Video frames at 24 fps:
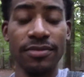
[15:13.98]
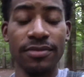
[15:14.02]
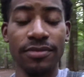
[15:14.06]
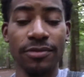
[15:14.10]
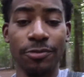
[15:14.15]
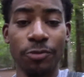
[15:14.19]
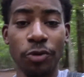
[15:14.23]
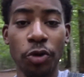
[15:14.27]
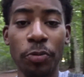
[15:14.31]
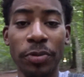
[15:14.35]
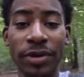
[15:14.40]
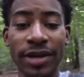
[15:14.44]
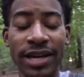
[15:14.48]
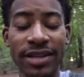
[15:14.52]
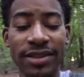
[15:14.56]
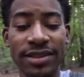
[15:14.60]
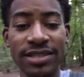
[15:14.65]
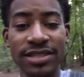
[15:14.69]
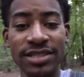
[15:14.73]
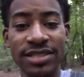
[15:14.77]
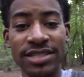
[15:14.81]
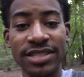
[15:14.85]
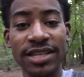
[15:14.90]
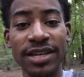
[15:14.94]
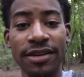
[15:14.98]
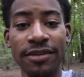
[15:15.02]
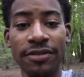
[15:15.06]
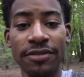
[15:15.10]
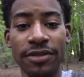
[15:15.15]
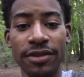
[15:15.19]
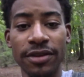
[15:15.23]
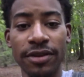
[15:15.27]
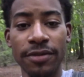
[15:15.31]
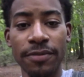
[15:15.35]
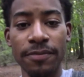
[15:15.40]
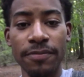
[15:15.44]
will begin to shift.
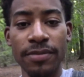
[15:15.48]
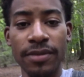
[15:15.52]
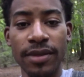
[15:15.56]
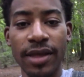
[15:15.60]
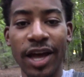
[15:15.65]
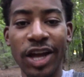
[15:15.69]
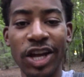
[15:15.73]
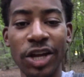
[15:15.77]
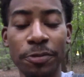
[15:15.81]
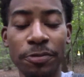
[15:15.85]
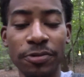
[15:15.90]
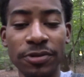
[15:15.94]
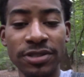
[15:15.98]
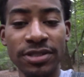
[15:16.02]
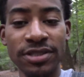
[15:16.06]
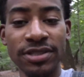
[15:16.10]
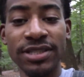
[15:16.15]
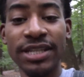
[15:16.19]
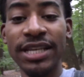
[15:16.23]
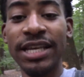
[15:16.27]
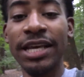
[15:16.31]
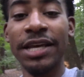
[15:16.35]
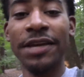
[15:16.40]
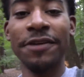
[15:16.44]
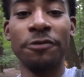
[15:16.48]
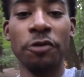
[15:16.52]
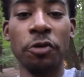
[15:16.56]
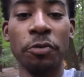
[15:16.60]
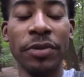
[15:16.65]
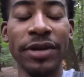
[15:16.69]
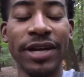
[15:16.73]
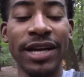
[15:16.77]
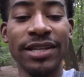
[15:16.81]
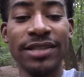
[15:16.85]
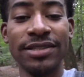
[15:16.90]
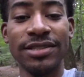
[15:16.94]
How you perceive will
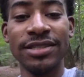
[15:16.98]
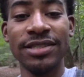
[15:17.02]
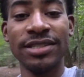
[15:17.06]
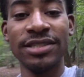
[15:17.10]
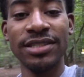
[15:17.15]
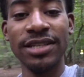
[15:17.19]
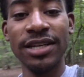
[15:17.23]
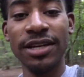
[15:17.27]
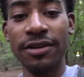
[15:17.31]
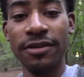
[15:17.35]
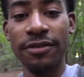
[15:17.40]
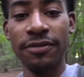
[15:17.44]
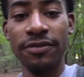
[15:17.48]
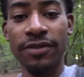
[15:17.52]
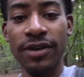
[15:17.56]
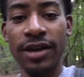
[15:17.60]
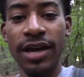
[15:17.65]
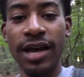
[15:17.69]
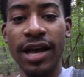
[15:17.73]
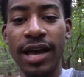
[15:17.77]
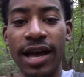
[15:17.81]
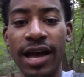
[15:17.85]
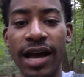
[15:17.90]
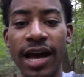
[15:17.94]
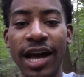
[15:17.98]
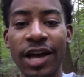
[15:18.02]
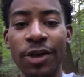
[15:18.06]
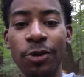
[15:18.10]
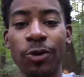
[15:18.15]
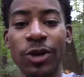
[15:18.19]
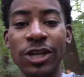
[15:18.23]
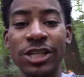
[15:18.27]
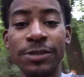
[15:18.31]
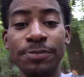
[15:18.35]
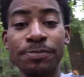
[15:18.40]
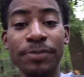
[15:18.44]
begin to shift. How you
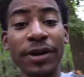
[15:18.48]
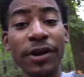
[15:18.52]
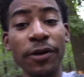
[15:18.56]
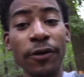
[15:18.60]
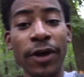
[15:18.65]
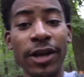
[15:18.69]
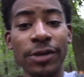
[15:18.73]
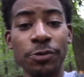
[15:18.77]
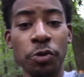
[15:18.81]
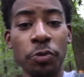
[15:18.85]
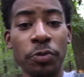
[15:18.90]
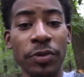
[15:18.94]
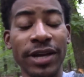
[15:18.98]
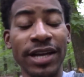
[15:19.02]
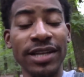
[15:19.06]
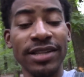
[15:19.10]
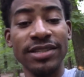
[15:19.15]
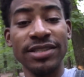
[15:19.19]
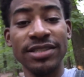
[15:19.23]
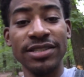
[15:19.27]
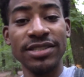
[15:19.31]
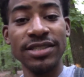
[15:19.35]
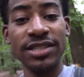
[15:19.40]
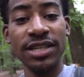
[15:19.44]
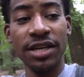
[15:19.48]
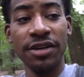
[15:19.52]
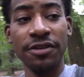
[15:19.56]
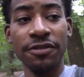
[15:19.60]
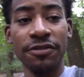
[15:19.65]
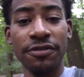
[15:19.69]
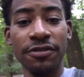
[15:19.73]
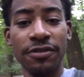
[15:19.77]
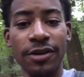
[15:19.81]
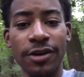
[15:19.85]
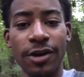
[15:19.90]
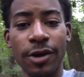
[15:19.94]
experience will begin to shift.
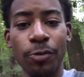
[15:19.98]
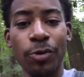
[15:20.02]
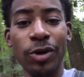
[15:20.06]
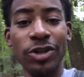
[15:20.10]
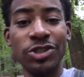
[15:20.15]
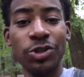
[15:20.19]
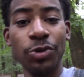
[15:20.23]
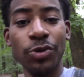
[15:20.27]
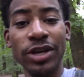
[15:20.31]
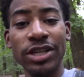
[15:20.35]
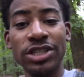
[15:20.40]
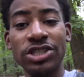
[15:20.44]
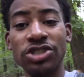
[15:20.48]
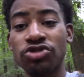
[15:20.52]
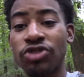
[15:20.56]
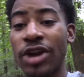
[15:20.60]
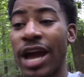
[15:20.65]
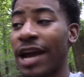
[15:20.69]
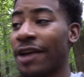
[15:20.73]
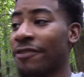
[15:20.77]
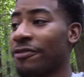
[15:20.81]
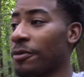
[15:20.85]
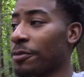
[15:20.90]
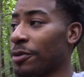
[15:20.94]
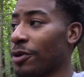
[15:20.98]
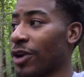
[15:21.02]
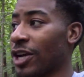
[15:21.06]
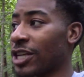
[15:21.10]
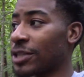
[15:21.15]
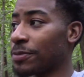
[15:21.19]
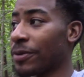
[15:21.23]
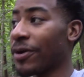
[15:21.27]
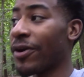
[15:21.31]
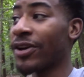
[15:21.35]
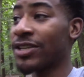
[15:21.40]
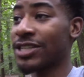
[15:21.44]
What you extract from your
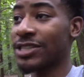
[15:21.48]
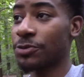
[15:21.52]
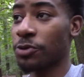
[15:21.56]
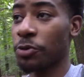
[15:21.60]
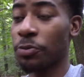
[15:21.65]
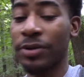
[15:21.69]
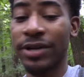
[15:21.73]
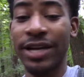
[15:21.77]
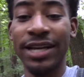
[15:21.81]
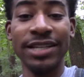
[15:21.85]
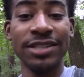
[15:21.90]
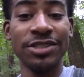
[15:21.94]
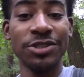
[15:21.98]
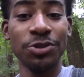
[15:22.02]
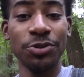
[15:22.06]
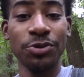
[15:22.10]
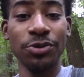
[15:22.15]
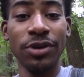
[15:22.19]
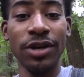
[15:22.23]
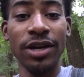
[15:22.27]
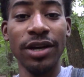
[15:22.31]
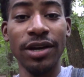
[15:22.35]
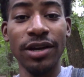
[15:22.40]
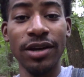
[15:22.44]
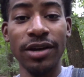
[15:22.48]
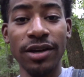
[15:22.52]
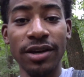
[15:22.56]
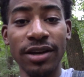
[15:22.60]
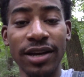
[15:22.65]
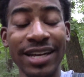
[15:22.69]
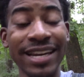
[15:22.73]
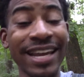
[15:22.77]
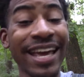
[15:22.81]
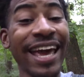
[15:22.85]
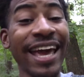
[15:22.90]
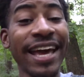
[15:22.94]
experiences will begin to
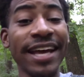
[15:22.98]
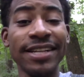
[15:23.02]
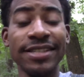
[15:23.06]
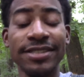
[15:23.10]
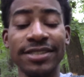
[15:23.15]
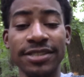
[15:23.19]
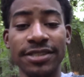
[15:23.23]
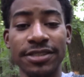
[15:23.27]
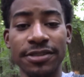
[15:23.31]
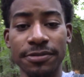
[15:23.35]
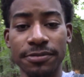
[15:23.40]
enhance.